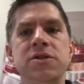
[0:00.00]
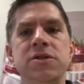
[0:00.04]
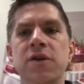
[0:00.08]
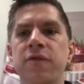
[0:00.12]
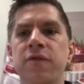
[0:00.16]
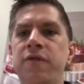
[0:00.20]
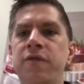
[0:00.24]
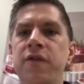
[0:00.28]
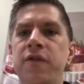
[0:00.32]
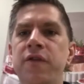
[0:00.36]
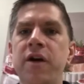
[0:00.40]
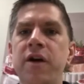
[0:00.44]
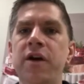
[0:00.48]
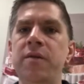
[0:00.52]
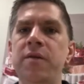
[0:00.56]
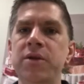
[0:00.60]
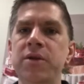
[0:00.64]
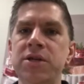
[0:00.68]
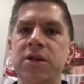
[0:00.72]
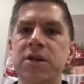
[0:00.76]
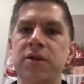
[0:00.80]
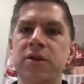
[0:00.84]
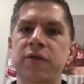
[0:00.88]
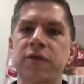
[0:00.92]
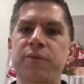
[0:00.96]
it's a very
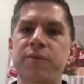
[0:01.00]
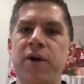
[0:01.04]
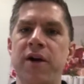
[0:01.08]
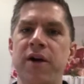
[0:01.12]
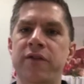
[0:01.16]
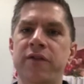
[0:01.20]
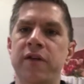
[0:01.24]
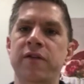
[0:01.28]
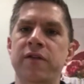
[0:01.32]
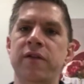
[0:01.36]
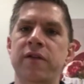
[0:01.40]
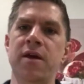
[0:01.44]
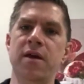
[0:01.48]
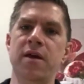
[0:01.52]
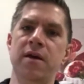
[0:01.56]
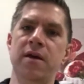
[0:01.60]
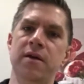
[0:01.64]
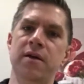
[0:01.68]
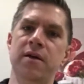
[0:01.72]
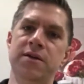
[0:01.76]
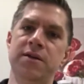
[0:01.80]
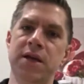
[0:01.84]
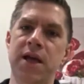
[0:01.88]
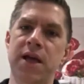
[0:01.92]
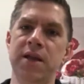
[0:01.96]
meticulous process
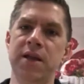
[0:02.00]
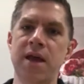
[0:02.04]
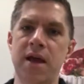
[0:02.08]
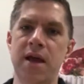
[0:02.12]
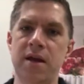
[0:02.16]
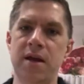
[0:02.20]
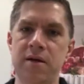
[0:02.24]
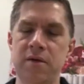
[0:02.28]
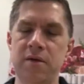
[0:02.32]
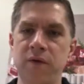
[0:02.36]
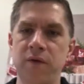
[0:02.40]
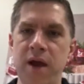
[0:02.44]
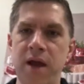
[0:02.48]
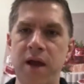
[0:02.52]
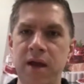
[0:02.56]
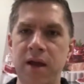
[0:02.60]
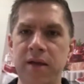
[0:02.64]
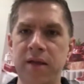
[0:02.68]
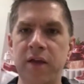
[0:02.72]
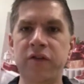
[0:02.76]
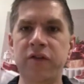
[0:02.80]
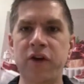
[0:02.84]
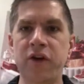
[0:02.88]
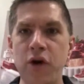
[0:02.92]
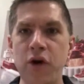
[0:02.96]
to get that
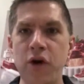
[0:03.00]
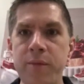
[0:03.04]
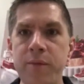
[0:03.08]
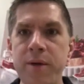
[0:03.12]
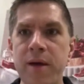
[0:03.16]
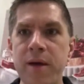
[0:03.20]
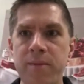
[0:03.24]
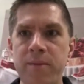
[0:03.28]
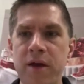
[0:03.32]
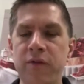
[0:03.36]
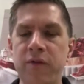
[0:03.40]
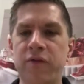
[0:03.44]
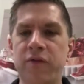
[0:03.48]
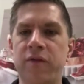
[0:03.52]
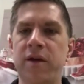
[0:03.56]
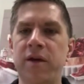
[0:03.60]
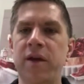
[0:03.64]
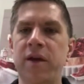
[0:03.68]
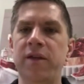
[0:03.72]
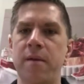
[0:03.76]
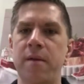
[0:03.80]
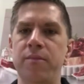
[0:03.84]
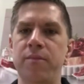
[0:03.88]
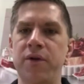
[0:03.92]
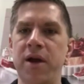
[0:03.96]
rating. That's Kobe beef to
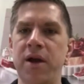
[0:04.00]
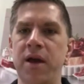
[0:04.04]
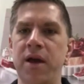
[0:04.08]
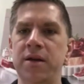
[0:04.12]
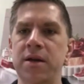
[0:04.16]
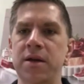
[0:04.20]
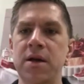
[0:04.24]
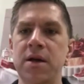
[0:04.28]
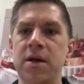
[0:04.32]
get that brand.